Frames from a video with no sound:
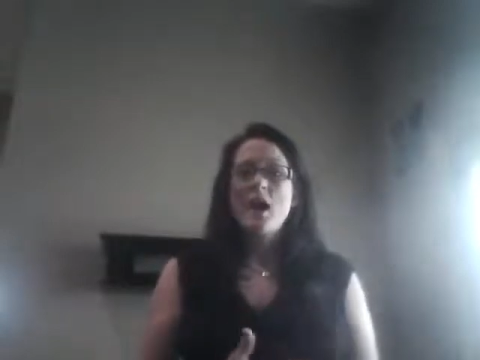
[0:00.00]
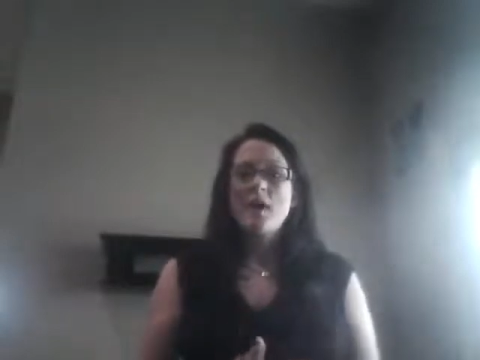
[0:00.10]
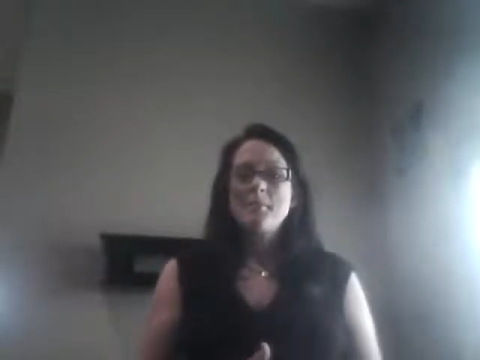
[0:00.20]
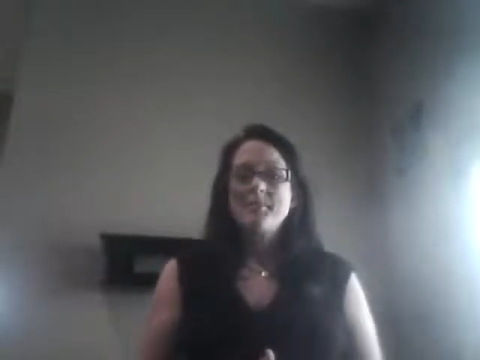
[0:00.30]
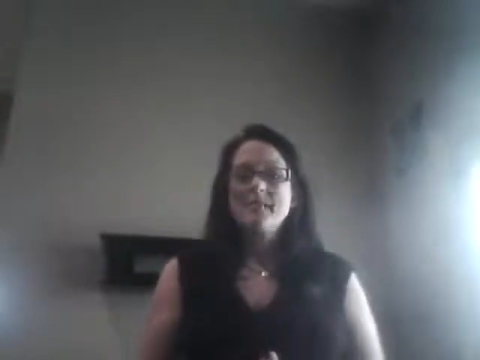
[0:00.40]

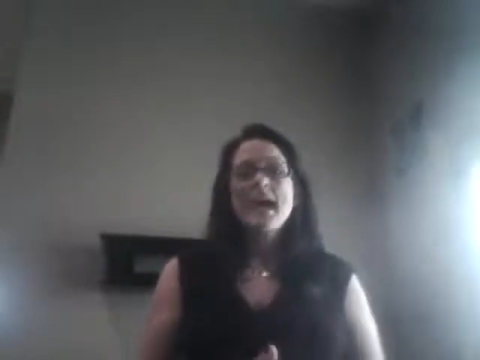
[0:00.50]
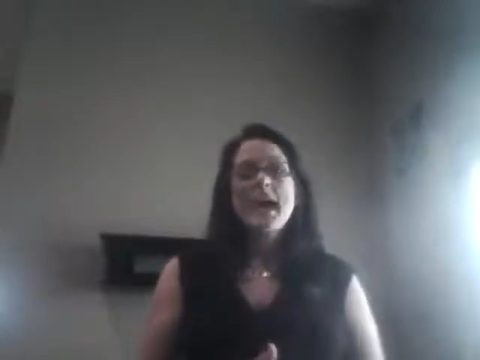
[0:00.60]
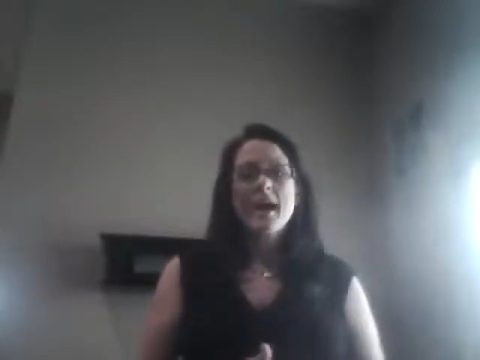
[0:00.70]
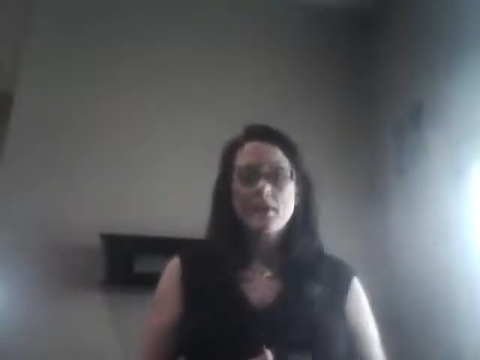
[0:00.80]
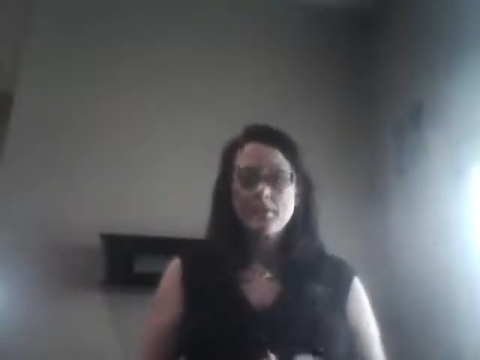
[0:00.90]

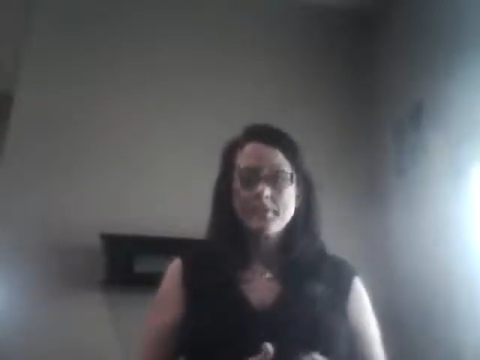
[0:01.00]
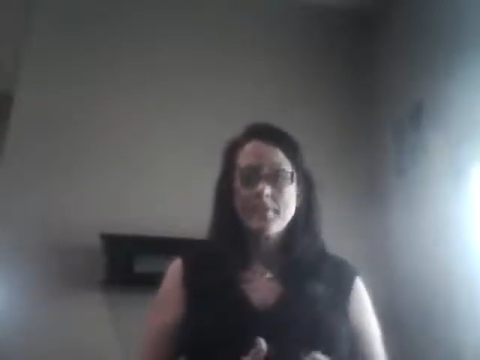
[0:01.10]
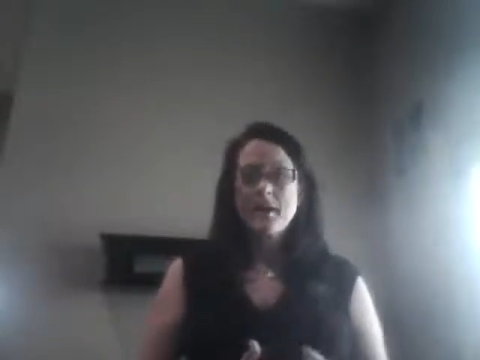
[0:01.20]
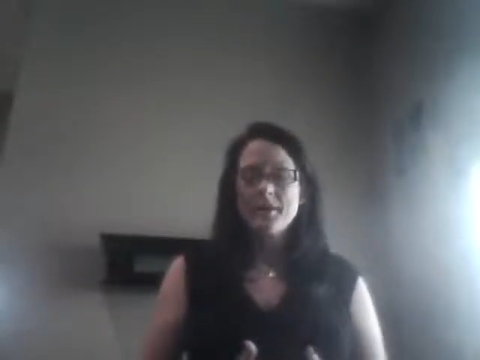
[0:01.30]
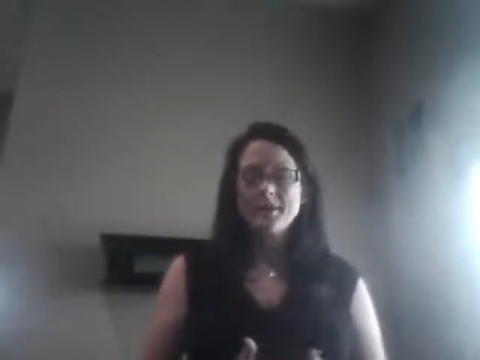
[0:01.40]
opt-out
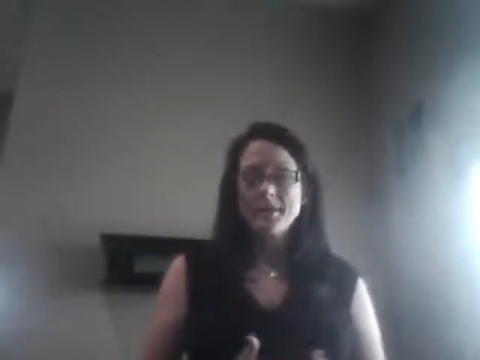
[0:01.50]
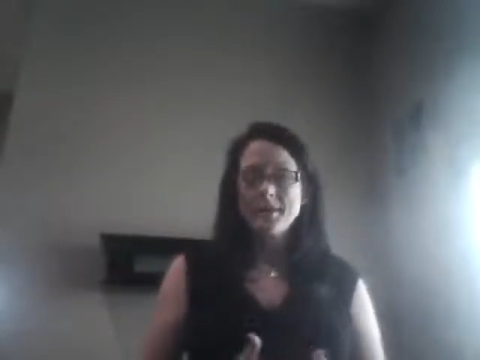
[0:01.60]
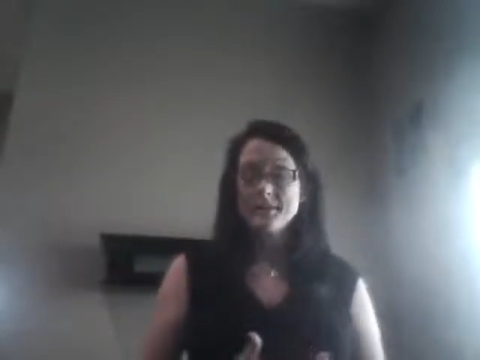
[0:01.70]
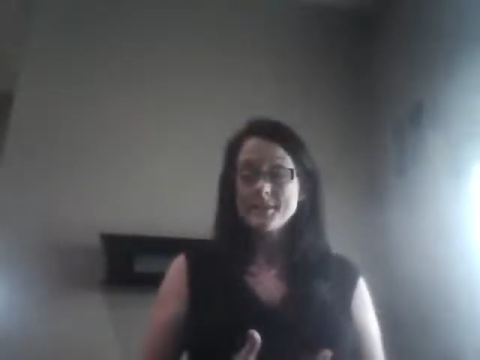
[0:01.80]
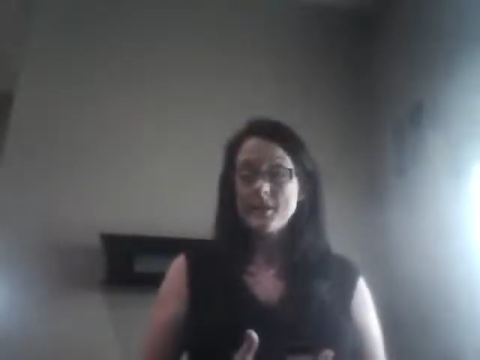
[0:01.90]

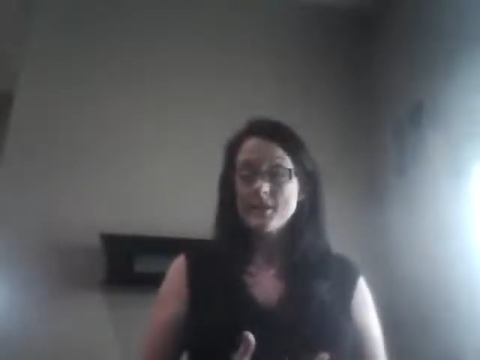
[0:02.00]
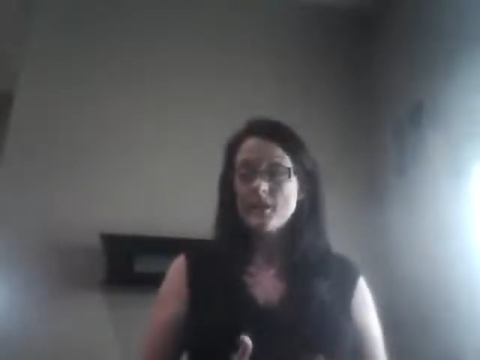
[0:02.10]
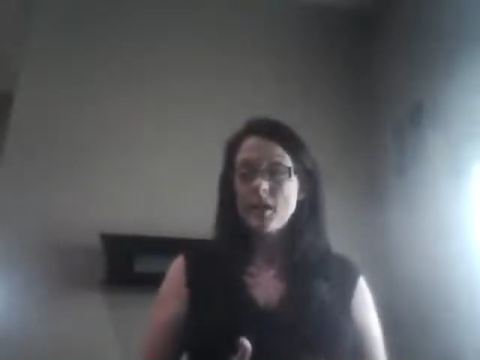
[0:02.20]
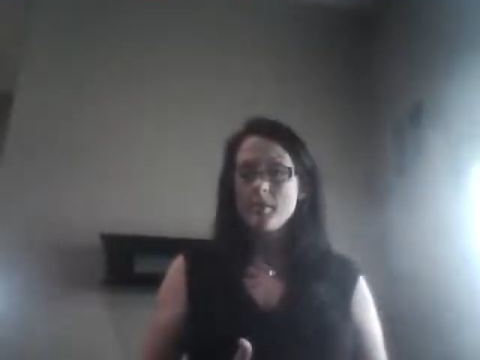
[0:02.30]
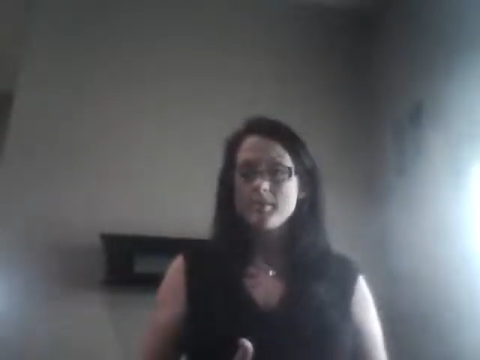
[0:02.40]
policy instead
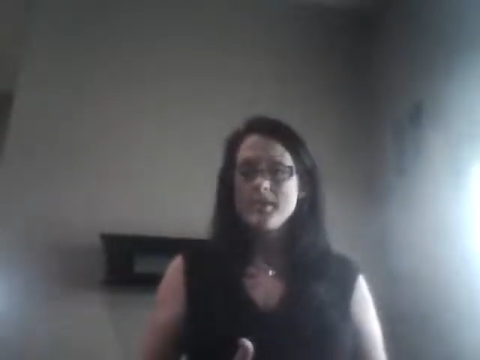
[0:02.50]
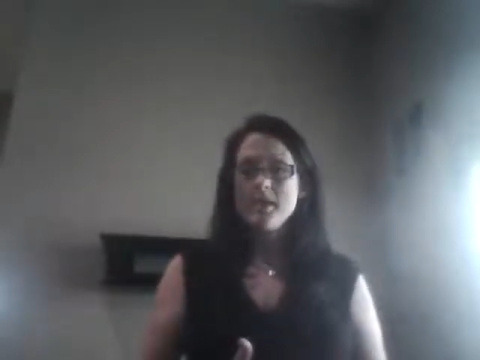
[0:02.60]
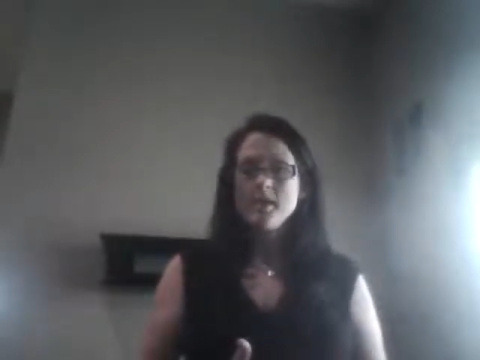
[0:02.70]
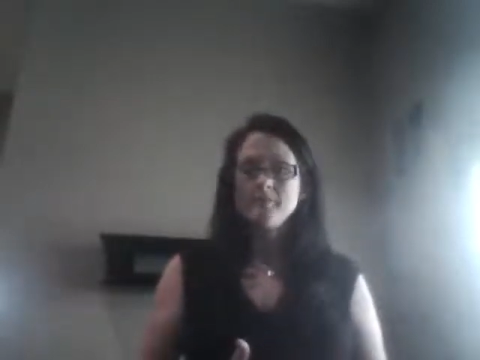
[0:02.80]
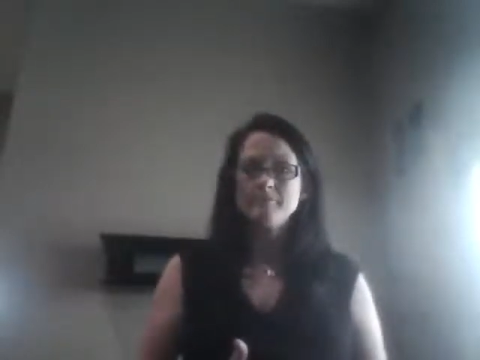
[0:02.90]
of
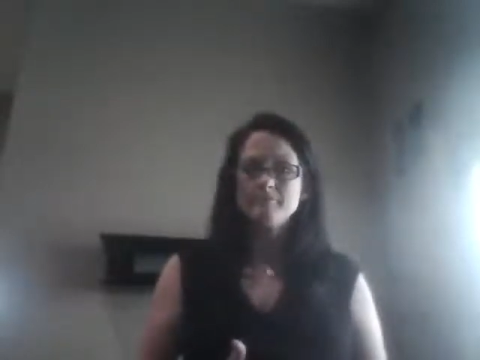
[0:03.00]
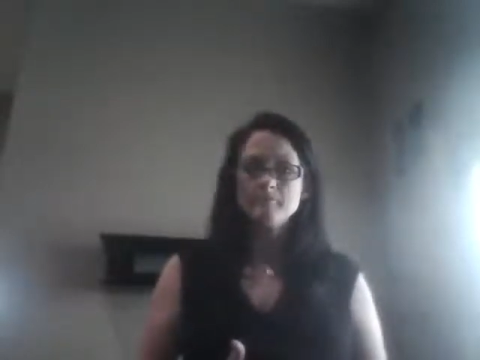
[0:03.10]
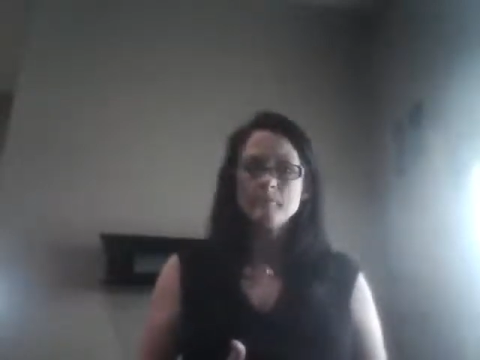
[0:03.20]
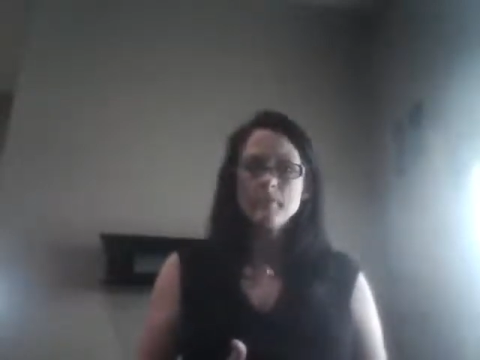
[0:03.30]
opt-in.